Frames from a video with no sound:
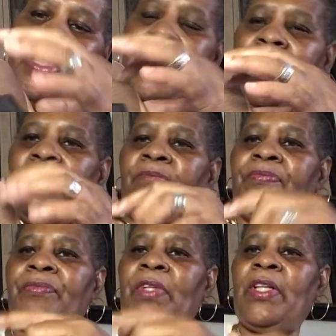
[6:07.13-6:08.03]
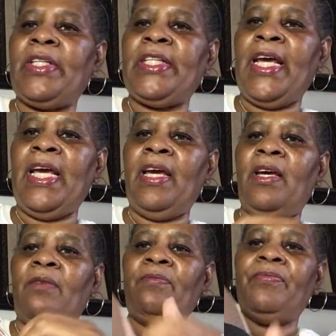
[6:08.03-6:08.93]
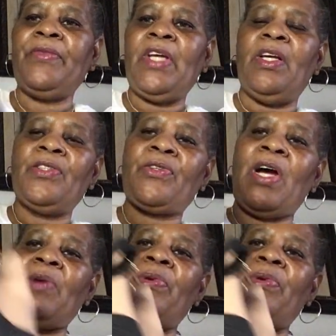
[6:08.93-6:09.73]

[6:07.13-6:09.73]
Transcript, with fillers: yeah, the tan. So I